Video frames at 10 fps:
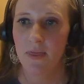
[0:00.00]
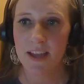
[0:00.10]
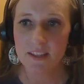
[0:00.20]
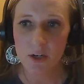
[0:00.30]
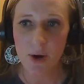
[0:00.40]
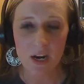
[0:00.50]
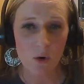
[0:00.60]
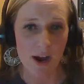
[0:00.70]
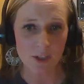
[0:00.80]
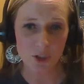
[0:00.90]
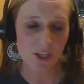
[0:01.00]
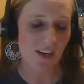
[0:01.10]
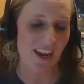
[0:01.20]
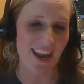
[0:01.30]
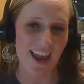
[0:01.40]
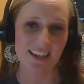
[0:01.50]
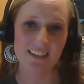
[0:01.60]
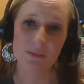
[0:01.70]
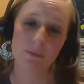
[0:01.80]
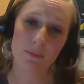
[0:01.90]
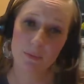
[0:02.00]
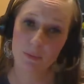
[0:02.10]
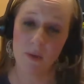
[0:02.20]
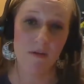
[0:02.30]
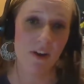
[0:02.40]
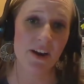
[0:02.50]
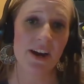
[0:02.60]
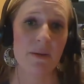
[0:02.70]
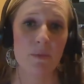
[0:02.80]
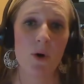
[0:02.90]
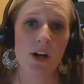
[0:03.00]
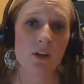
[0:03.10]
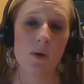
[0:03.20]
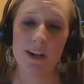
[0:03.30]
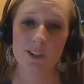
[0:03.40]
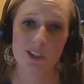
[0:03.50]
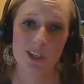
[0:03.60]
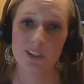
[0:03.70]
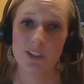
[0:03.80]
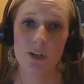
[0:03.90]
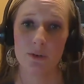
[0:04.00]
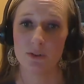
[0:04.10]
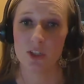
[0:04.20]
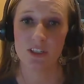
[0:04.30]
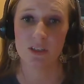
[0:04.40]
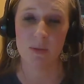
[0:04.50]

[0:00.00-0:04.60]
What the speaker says: That's a great question, and a very important question too, is just